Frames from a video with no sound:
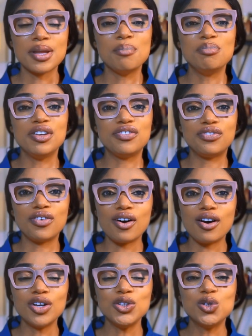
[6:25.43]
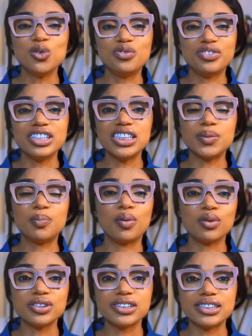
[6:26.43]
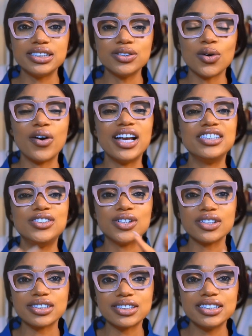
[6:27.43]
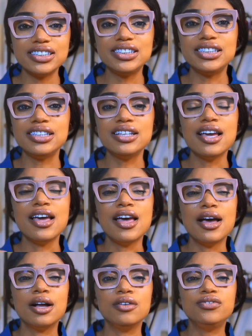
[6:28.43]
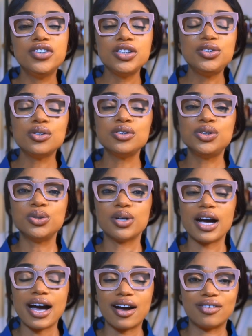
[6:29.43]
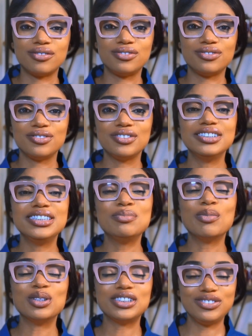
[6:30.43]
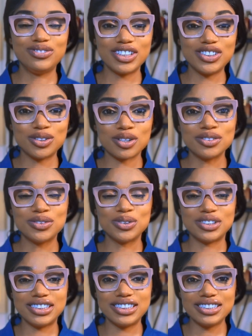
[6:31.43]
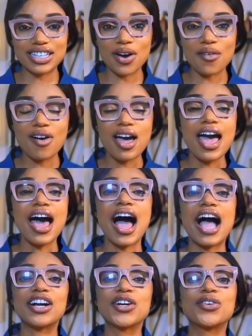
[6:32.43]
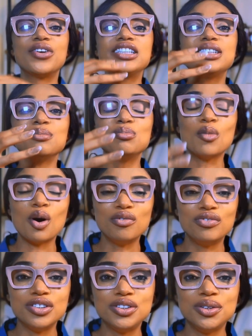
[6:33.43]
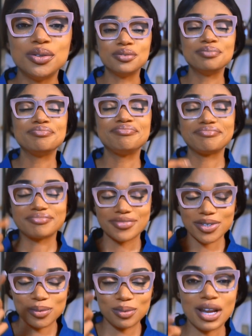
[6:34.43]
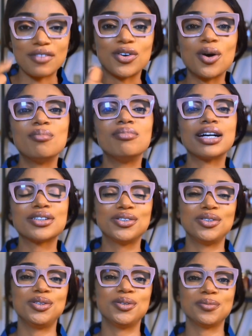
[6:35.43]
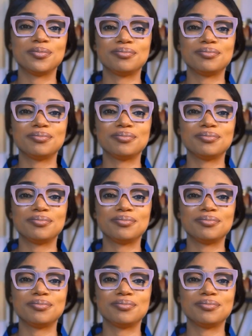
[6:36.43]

Before you finish posting or exhausting the videos you have, the motivation to sit down and create more video will have come back to you.